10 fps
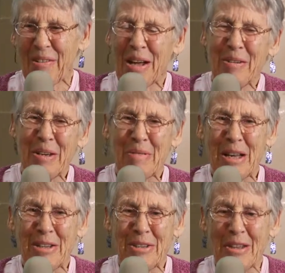Why would he
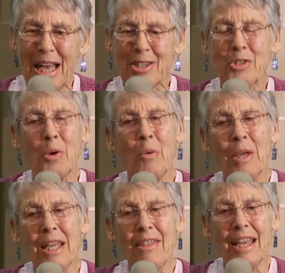want to do that? So
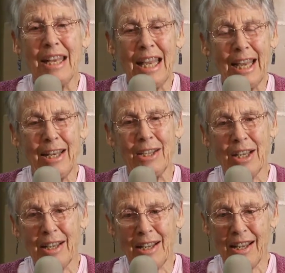we then had
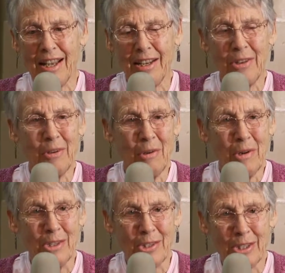another
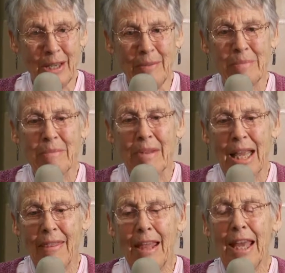horse.
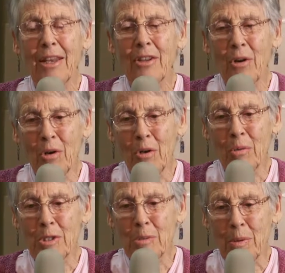And that colt
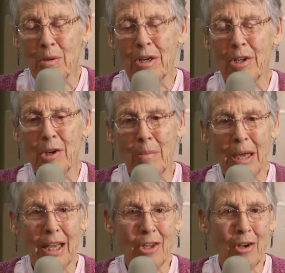was born in our
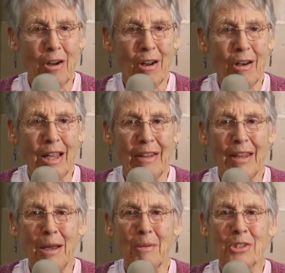backyard, and
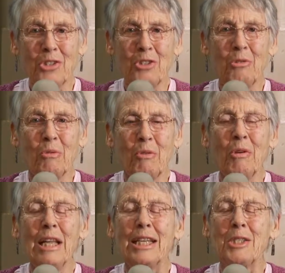that was
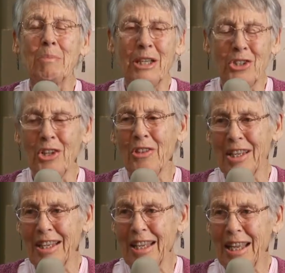really a special
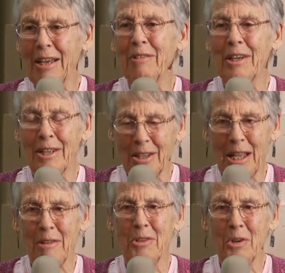thing to have, a,
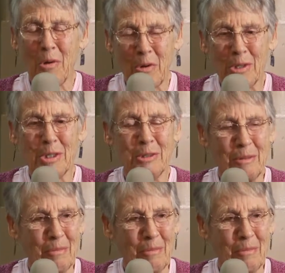have your horse